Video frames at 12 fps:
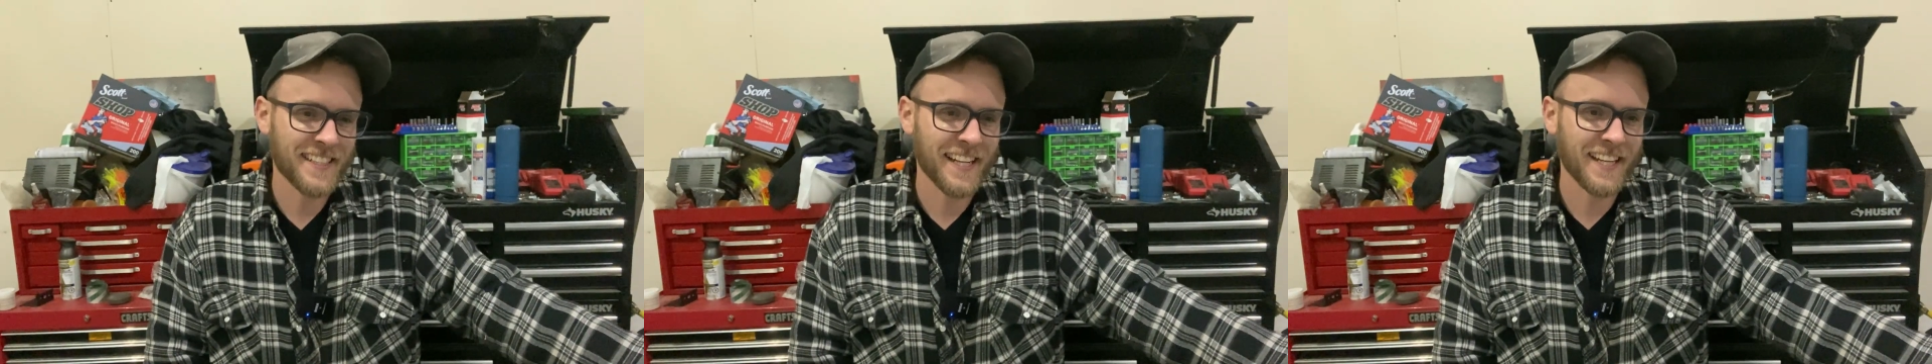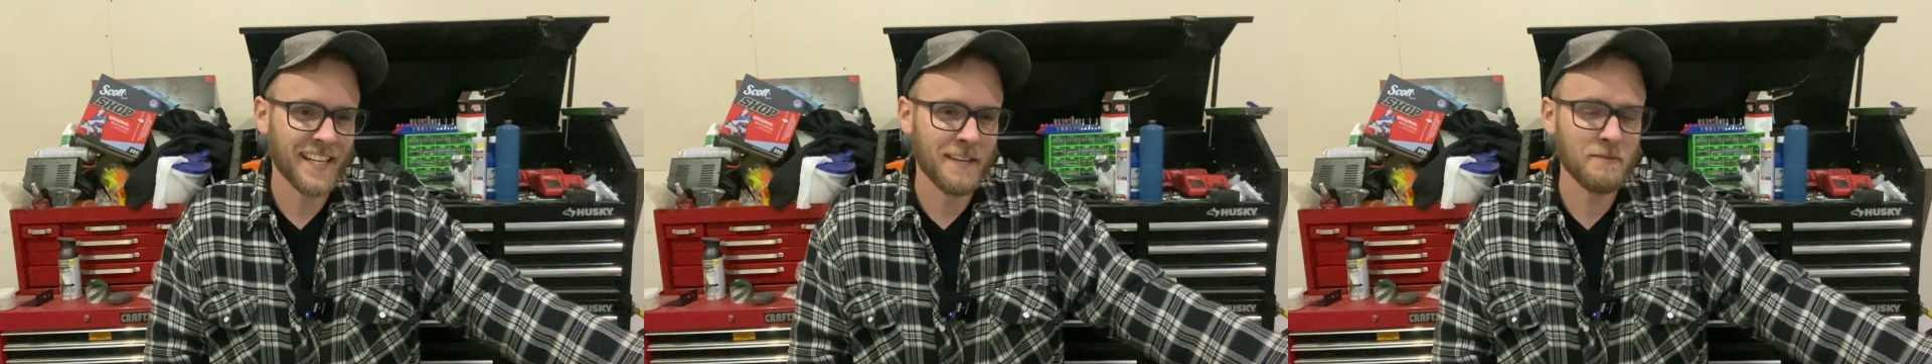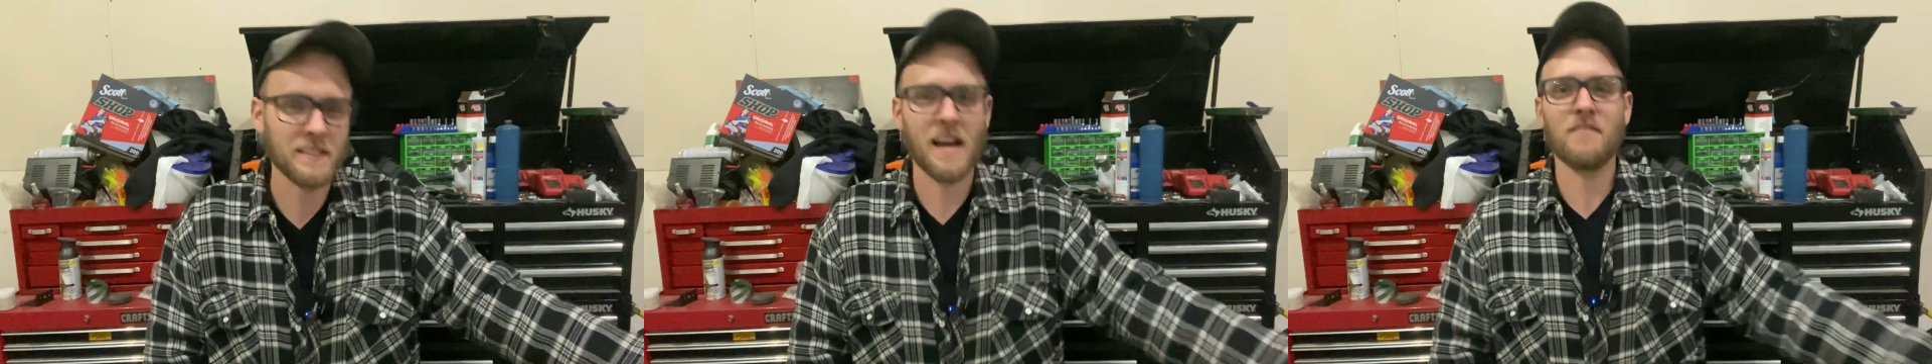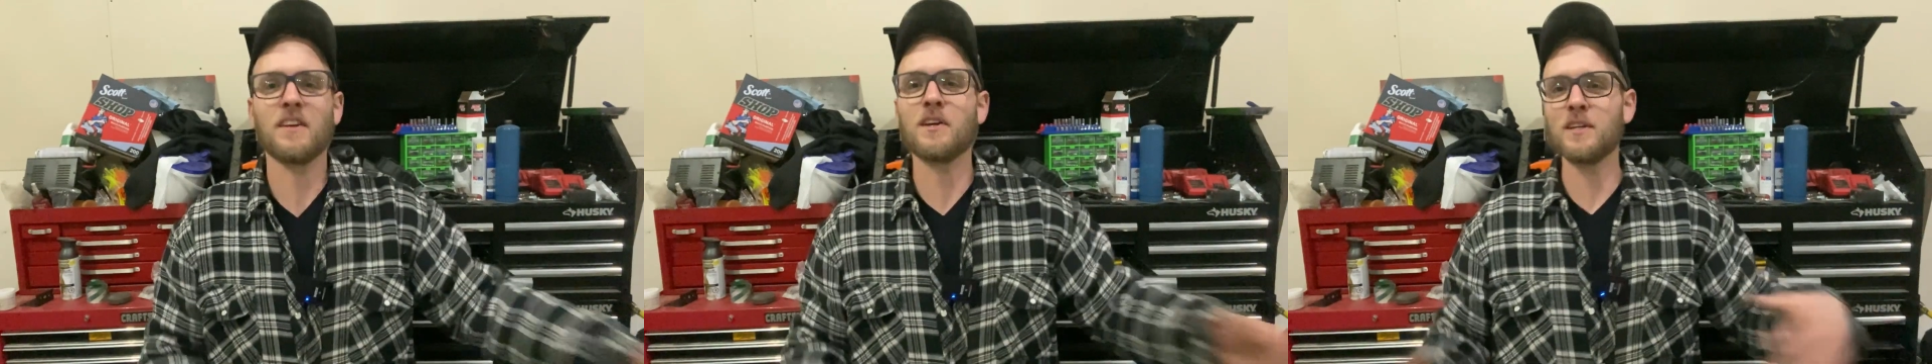and, he was
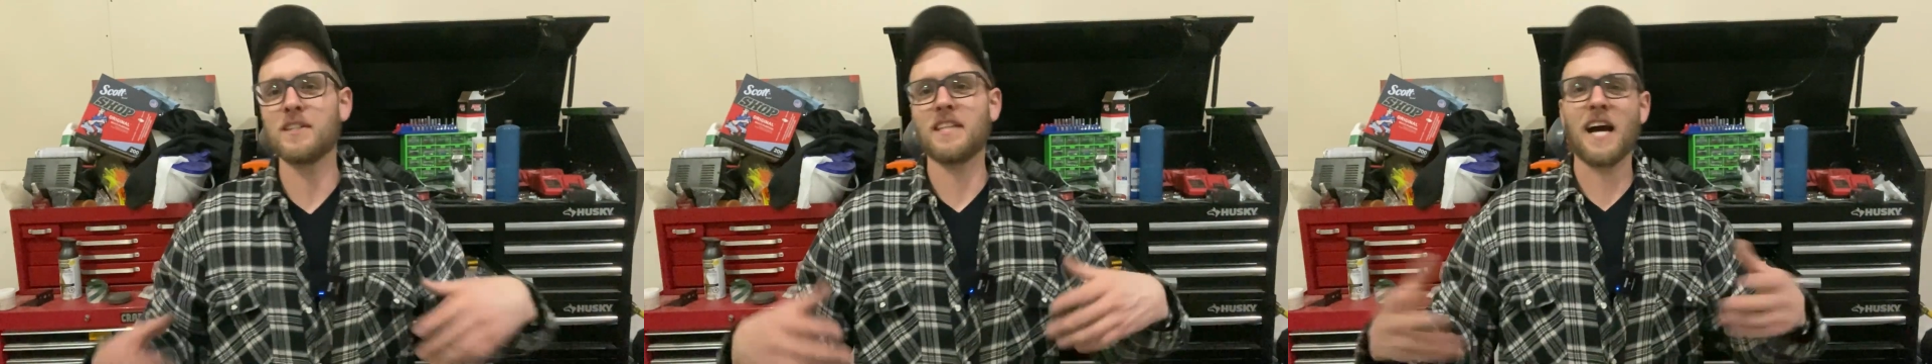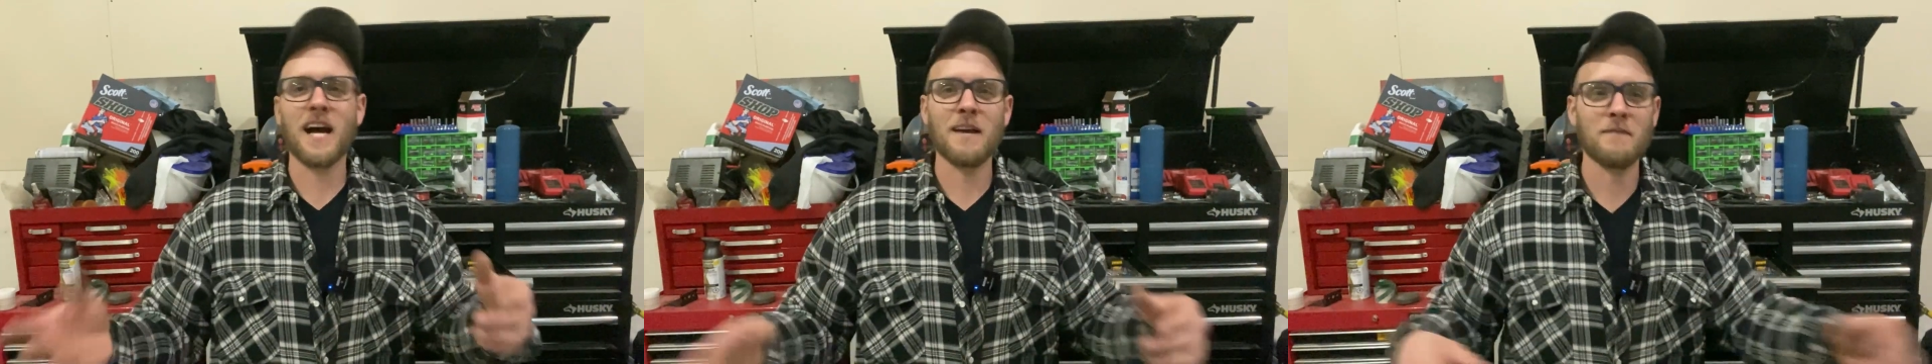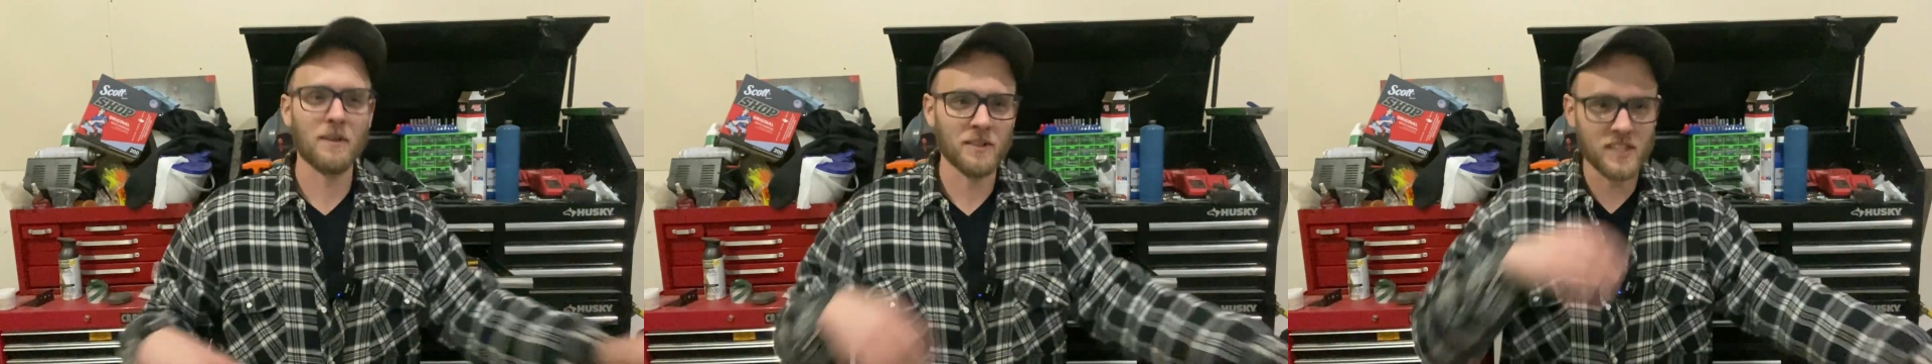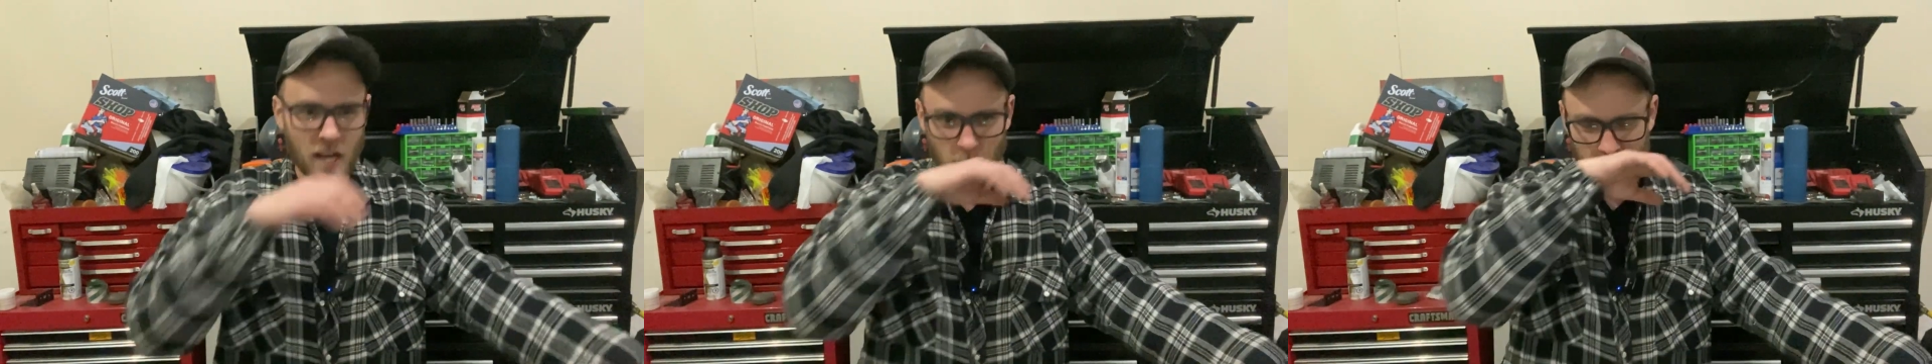having a good time, you know,
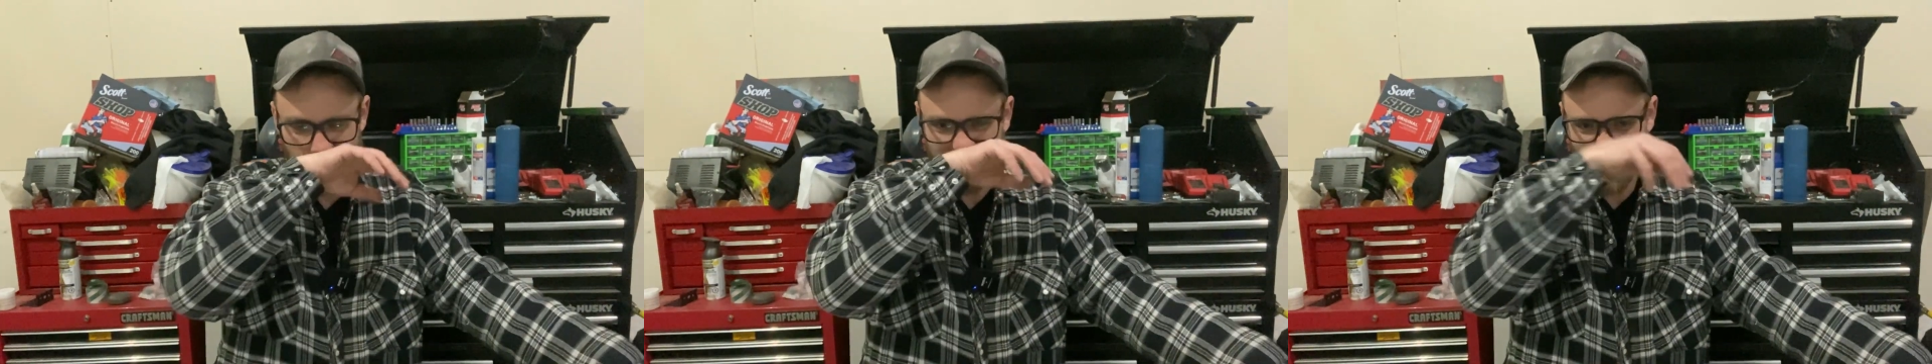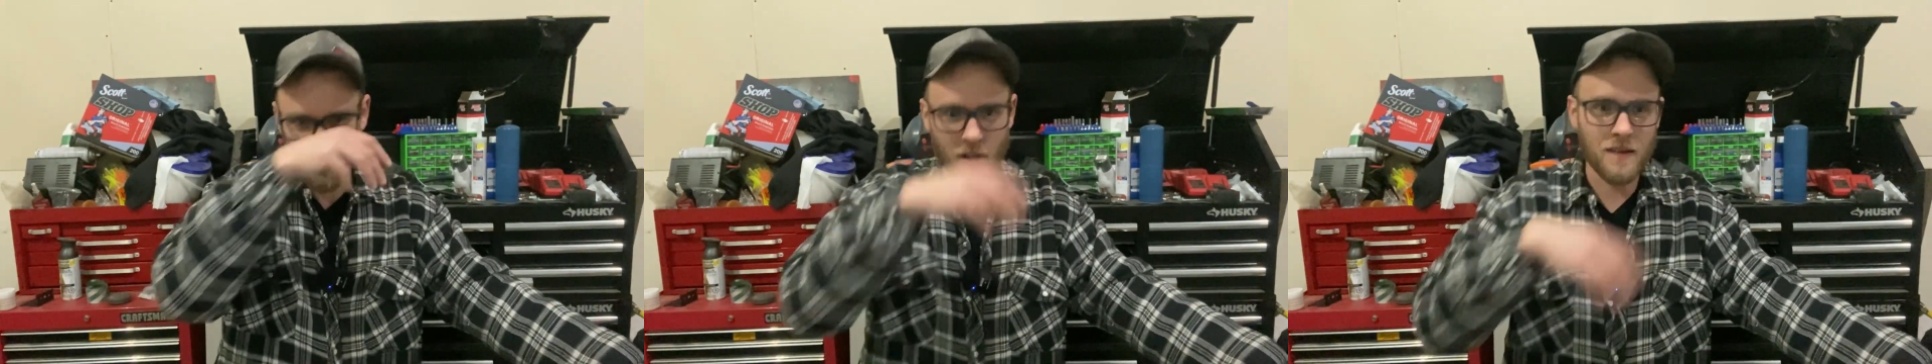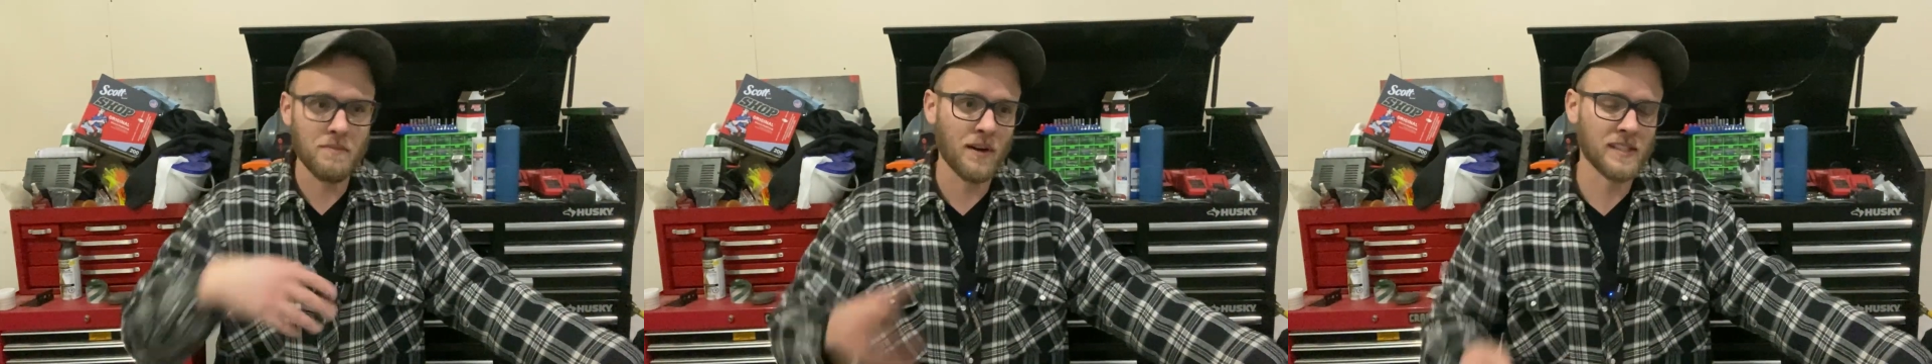tell the story about